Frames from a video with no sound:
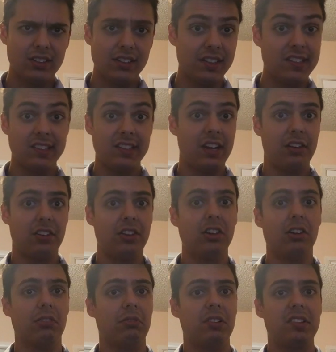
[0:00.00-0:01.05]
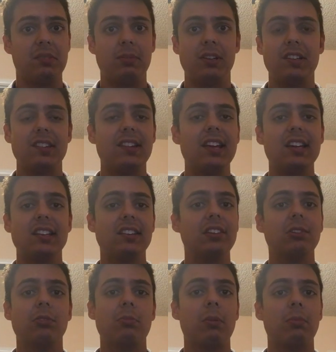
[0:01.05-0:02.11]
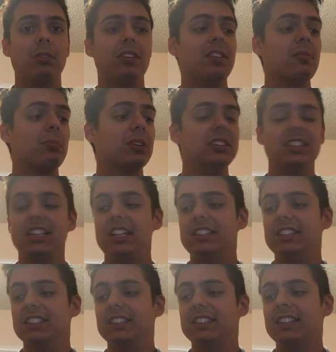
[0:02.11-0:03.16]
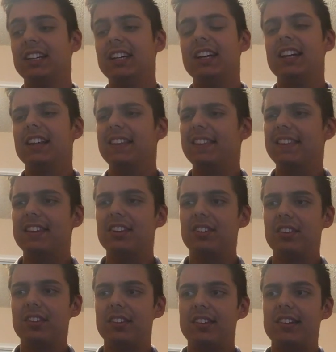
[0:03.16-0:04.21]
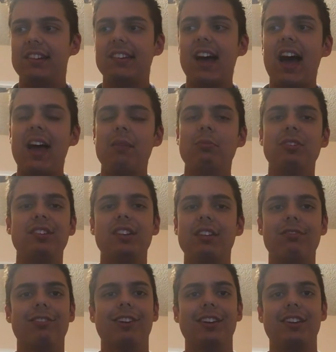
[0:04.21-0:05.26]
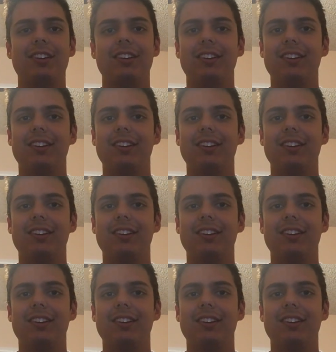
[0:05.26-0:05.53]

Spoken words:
This scared the colonists because they still remembered the British ages. The time was different.